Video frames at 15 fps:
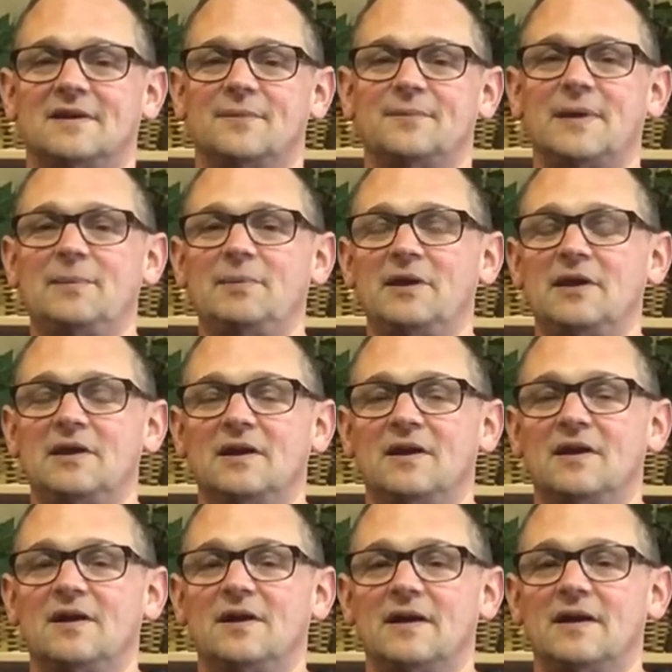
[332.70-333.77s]
Maybe
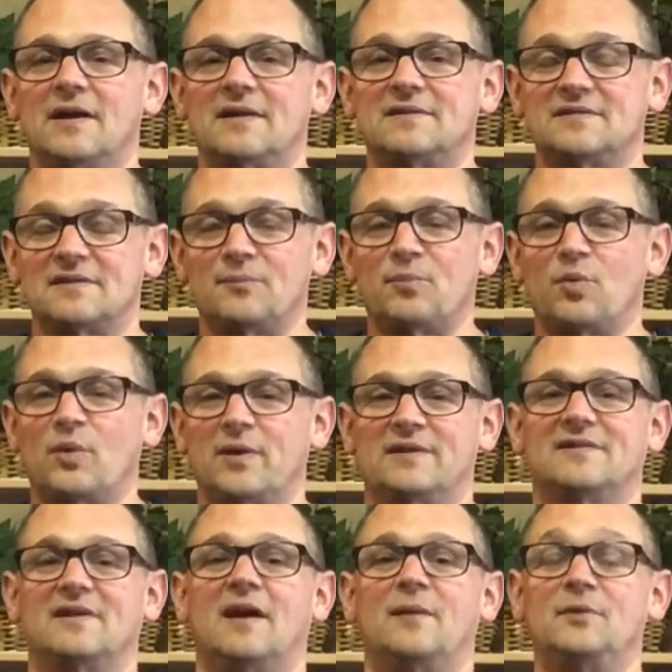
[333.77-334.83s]
at some point
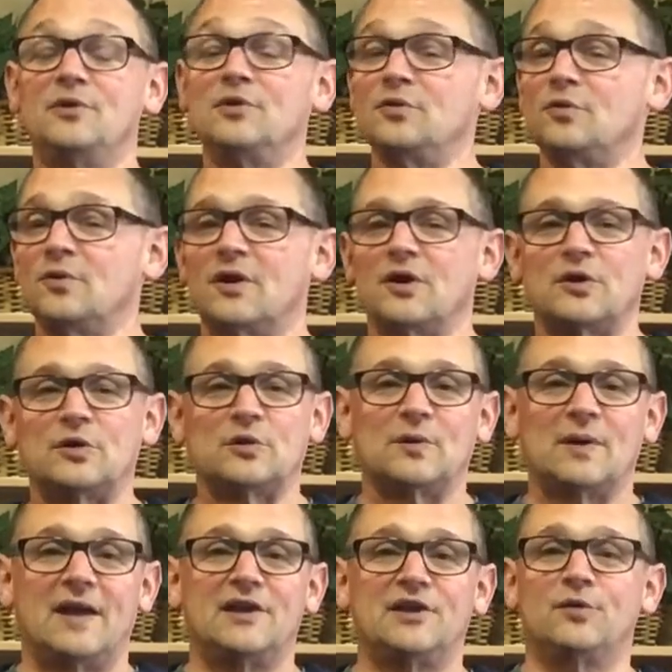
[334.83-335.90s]
in time you
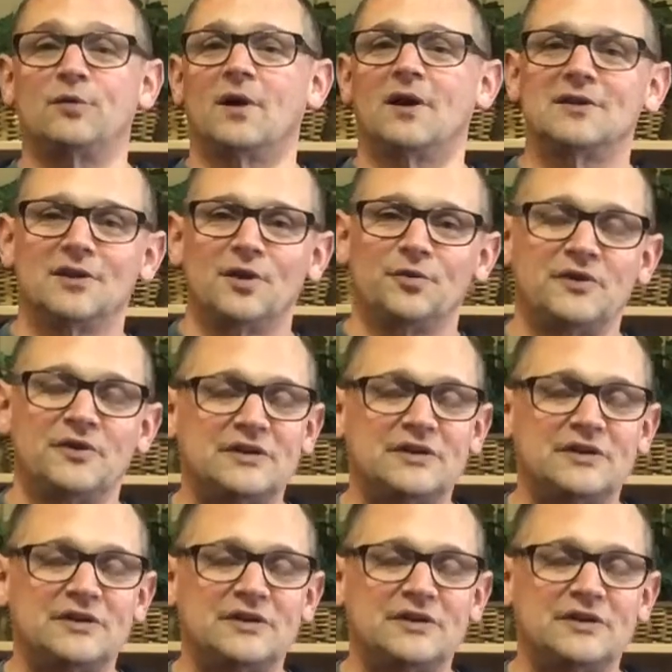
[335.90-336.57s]
go and you unload the